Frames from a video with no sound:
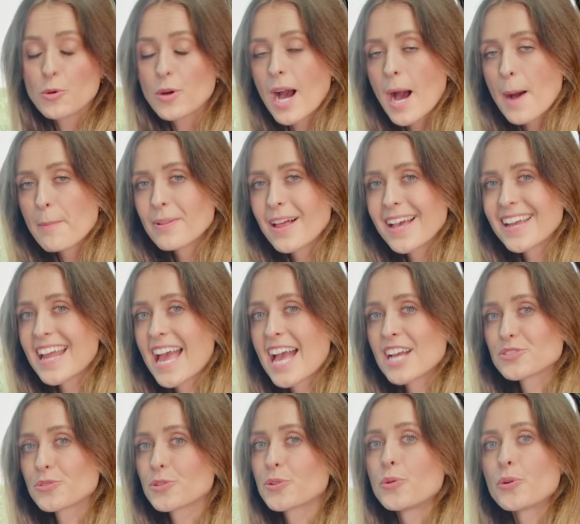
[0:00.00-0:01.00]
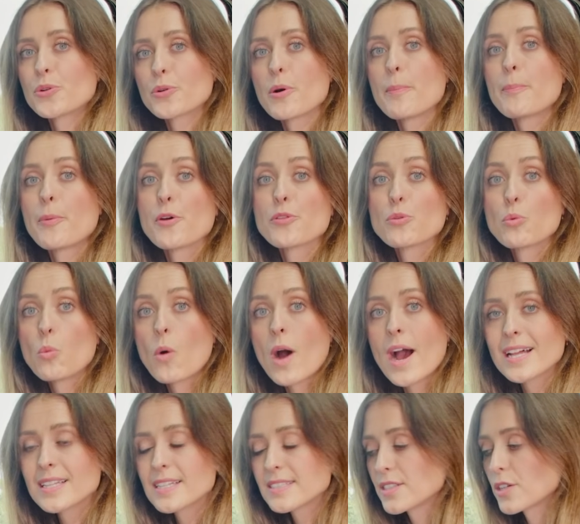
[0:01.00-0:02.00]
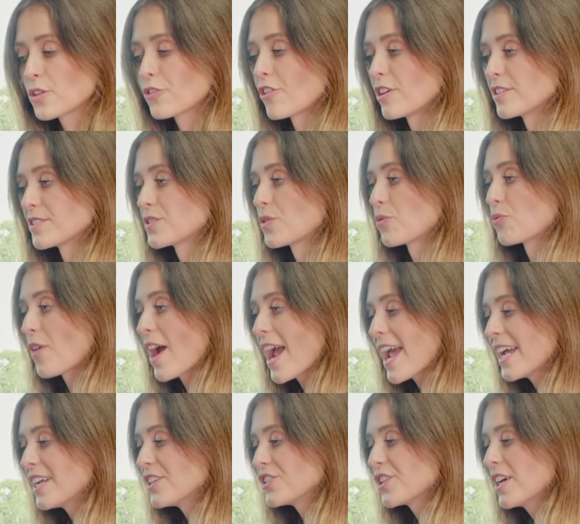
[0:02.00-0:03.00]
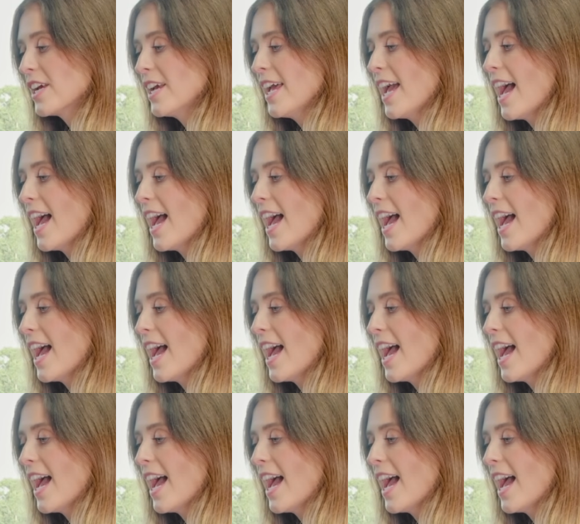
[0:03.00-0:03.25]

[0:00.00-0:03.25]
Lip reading: CarPlay and Android Auto are both wireless across the range.